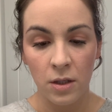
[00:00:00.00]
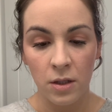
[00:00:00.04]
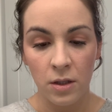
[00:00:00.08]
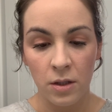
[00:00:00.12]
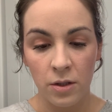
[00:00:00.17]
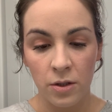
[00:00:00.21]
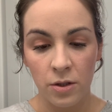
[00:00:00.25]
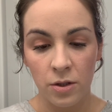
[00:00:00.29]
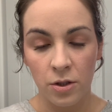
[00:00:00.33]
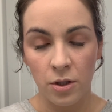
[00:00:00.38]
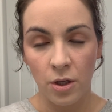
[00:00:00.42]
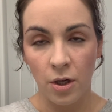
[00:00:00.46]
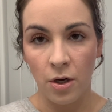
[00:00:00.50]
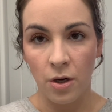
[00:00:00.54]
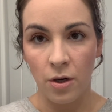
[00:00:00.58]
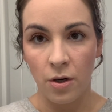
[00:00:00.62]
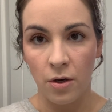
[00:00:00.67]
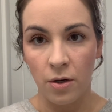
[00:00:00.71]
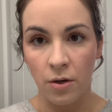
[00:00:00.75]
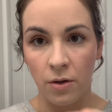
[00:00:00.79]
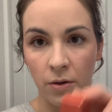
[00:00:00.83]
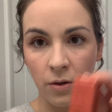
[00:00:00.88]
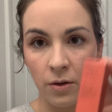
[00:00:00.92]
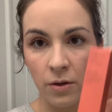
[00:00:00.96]

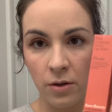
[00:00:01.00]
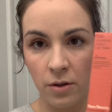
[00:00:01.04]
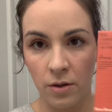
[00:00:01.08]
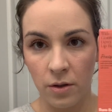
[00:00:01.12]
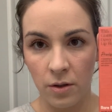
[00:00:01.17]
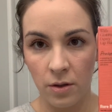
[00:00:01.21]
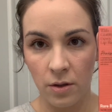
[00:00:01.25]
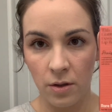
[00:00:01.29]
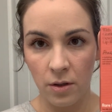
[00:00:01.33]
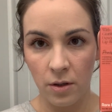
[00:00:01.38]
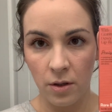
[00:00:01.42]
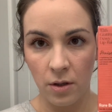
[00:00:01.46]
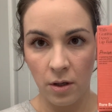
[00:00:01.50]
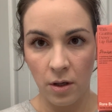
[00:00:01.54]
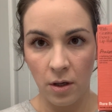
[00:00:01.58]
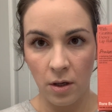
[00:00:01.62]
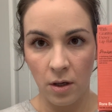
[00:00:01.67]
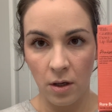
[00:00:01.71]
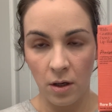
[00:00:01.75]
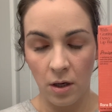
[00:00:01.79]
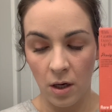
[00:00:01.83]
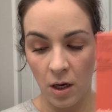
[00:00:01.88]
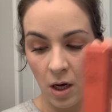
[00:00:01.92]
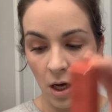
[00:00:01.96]
So
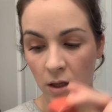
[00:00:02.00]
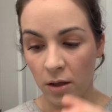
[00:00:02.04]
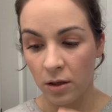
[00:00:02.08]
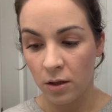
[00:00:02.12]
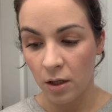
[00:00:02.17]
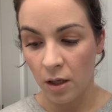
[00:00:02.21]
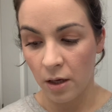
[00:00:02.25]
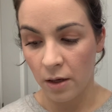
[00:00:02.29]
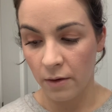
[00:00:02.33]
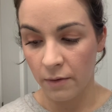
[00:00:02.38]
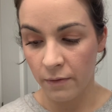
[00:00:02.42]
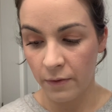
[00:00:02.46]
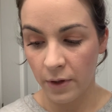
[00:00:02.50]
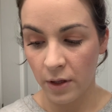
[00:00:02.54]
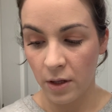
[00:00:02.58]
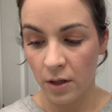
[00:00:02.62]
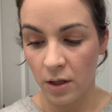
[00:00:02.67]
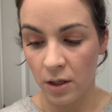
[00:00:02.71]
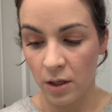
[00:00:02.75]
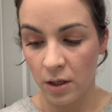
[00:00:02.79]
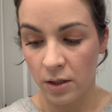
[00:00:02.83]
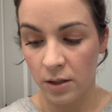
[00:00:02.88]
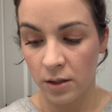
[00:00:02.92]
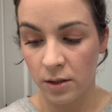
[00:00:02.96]
I love
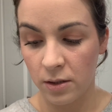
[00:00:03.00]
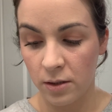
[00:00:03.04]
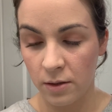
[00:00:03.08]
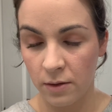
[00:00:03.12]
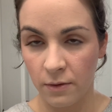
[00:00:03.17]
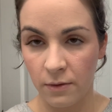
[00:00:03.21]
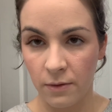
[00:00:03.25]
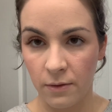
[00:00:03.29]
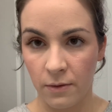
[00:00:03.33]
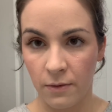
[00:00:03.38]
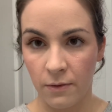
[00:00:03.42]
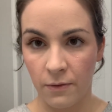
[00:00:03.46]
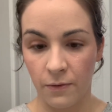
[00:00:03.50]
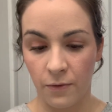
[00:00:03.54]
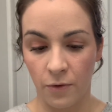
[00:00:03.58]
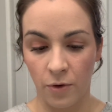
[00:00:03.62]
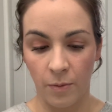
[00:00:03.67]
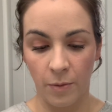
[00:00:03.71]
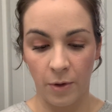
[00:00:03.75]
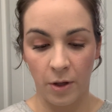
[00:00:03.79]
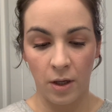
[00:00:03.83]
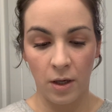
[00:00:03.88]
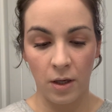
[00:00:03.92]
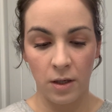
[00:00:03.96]
this
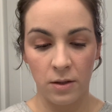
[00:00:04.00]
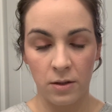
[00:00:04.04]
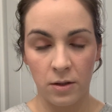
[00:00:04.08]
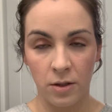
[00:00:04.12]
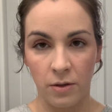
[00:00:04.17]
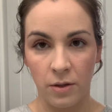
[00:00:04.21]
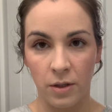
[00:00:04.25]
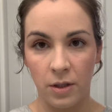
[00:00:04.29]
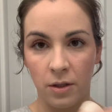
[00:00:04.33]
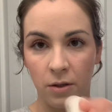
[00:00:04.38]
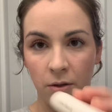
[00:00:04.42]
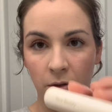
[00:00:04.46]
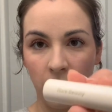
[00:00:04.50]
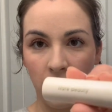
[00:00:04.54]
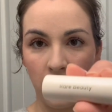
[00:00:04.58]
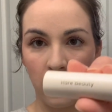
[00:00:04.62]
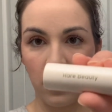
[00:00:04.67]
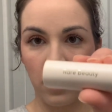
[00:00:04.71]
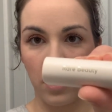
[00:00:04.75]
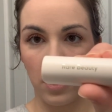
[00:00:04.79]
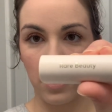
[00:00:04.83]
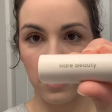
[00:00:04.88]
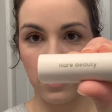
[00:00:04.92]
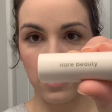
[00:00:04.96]
formula. So
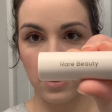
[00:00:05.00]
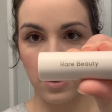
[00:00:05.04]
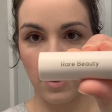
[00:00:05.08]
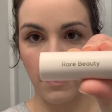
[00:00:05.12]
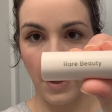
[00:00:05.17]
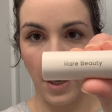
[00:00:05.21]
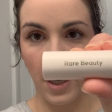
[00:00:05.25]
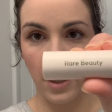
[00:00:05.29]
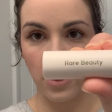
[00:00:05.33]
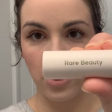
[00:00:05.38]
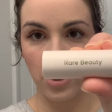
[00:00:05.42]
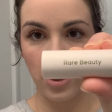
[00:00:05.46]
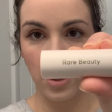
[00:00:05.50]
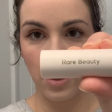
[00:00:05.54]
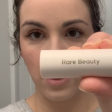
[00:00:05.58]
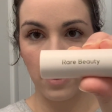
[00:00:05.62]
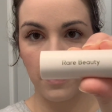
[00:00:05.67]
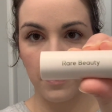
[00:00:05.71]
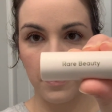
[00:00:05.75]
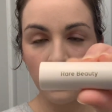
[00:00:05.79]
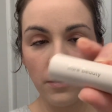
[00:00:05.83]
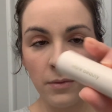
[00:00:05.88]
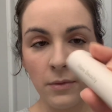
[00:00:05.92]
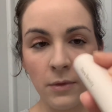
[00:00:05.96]
here's the packaging.
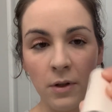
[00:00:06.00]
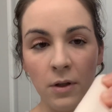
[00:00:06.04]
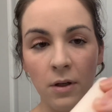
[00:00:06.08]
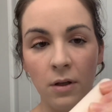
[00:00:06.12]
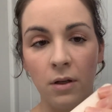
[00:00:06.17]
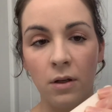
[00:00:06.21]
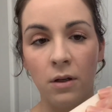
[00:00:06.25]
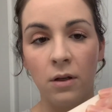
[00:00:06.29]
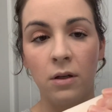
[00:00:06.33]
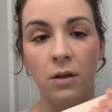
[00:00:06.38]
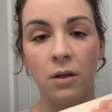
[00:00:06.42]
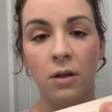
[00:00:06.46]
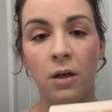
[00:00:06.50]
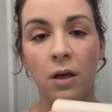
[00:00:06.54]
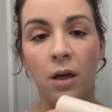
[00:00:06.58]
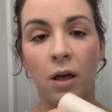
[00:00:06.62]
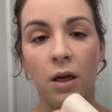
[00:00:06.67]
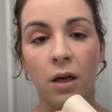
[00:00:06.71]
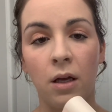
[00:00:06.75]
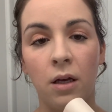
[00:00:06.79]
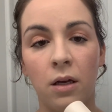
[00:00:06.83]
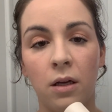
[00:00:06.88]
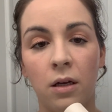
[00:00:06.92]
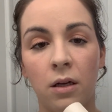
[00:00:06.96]

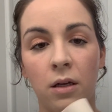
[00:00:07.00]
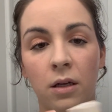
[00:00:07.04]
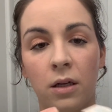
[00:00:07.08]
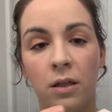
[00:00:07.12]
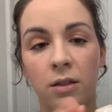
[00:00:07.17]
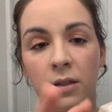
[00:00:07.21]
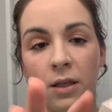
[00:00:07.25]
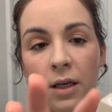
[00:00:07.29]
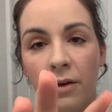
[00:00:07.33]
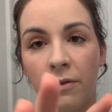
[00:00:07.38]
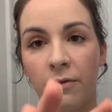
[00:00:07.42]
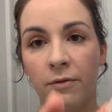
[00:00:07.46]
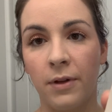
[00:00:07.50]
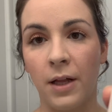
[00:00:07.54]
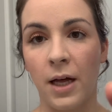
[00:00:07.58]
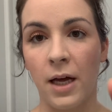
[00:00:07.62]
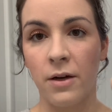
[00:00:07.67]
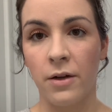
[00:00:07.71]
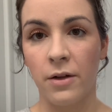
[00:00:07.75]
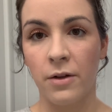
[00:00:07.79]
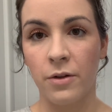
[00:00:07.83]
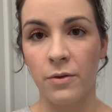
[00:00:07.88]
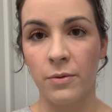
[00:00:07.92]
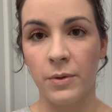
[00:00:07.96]
And it's like flat
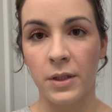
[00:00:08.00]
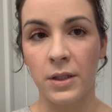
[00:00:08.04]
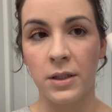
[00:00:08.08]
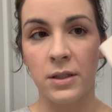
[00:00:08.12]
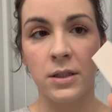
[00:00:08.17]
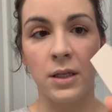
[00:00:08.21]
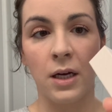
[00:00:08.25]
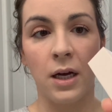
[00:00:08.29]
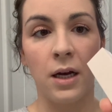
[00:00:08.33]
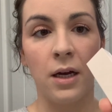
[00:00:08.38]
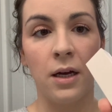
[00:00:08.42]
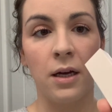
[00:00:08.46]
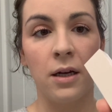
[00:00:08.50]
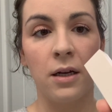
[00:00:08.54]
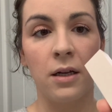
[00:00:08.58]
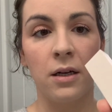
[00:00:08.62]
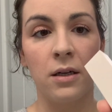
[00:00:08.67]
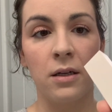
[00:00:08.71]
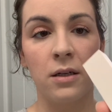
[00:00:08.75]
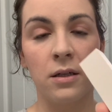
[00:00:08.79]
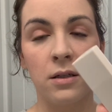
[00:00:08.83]
on the one side.